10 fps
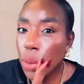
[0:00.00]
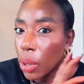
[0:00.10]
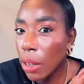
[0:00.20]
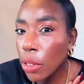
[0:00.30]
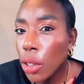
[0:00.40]
what
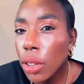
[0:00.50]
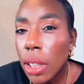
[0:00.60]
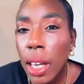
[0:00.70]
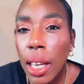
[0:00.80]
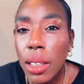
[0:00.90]
I've used
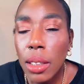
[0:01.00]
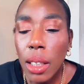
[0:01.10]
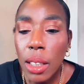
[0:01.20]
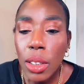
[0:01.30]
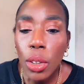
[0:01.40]
today is,
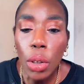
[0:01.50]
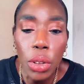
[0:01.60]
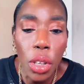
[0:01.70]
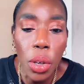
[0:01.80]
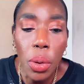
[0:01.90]
it's not
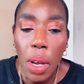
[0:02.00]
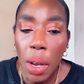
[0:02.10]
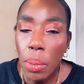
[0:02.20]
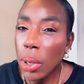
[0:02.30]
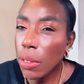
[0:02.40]
new,
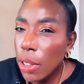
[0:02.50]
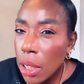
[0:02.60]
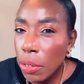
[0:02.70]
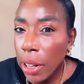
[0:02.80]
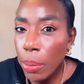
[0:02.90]
but if it's
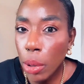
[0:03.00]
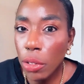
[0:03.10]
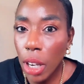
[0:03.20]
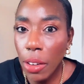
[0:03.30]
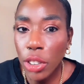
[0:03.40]
available, if you
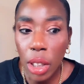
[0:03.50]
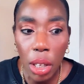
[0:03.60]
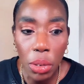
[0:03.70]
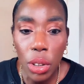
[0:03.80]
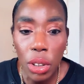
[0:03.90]
have Chanel
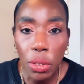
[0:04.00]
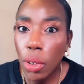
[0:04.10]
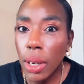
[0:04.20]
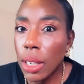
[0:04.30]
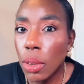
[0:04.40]
on your
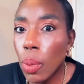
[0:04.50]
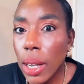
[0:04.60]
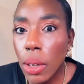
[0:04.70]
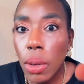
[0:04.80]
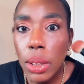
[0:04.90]
Sephora, then why
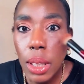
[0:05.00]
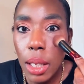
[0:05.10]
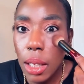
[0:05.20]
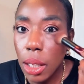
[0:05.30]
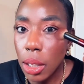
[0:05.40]
not?
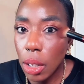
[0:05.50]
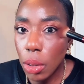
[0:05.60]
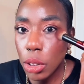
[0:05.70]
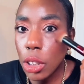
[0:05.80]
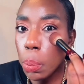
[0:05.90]
You know,
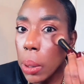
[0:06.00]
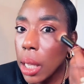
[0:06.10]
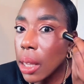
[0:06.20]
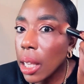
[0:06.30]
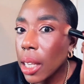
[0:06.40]
just pick
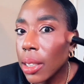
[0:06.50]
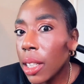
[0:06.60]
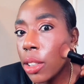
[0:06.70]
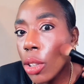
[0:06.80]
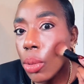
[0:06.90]
things
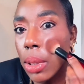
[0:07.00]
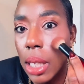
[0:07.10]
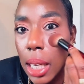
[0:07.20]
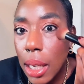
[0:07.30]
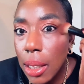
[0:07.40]
that you
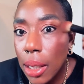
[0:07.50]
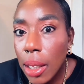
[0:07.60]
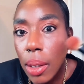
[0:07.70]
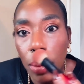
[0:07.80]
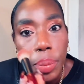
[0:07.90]
need,
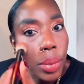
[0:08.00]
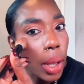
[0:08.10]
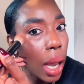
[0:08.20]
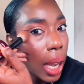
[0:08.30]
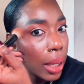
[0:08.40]

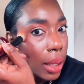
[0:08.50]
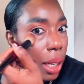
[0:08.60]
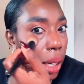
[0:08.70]
and